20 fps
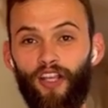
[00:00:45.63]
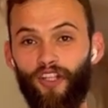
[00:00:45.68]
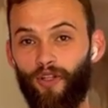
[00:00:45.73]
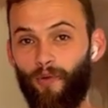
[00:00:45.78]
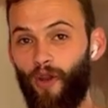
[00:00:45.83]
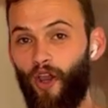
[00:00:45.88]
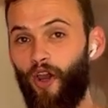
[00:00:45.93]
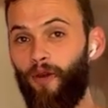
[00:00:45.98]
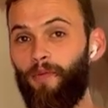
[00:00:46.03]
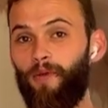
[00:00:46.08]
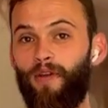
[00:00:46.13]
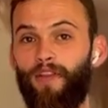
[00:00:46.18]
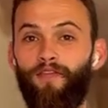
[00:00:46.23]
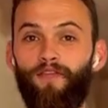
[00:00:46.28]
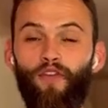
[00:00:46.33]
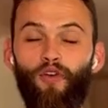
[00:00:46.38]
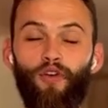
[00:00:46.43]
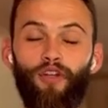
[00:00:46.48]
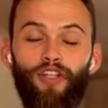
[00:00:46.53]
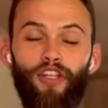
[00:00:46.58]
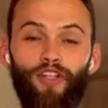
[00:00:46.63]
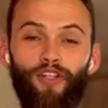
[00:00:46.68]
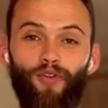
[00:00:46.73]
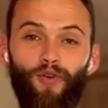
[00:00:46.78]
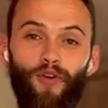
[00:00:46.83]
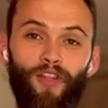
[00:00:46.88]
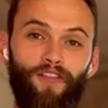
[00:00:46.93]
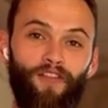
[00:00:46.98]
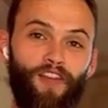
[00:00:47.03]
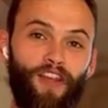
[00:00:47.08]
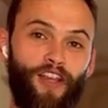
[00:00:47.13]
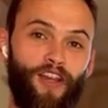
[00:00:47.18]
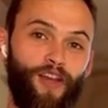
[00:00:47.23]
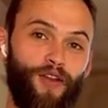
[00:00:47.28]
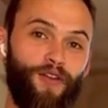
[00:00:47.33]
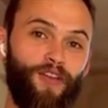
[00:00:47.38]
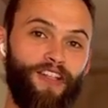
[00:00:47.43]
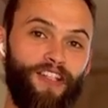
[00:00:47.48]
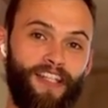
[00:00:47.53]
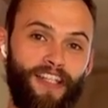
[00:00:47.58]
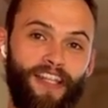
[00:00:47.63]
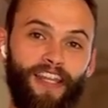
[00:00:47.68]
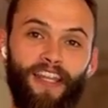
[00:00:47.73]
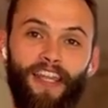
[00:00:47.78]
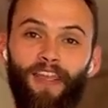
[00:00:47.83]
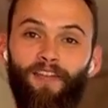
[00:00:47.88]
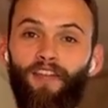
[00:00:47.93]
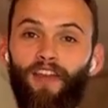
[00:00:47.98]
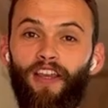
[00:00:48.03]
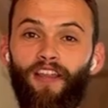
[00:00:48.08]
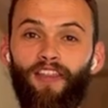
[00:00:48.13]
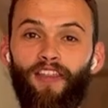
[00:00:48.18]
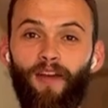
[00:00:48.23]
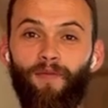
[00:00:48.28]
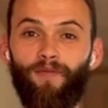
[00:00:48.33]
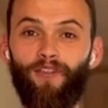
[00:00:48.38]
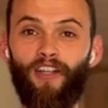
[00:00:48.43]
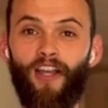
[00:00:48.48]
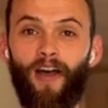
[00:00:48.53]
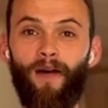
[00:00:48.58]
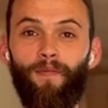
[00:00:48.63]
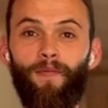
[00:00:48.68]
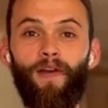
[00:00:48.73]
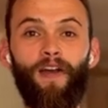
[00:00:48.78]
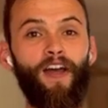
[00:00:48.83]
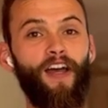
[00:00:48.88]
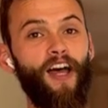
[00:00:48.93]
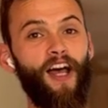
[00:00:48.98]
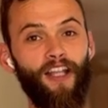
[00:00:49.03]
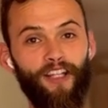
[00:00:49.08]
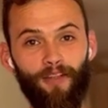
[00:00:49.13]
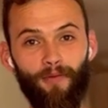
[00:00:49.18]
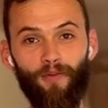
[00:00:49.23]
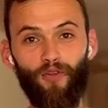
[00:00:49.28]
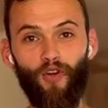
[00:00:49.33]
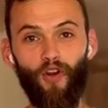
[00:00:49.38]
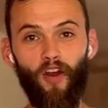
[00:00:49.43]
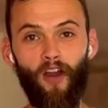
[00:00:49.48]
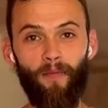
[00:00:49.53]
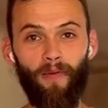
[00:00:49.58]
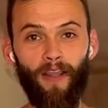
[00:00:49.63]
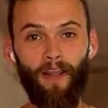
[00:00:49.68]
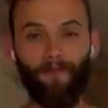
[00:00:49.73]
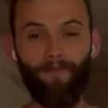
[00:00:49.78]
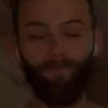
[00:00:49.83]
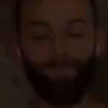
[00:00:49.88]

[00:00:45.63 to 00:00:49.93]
So we hope you enjoy the video, consider giving it a thumbs up and subscribing.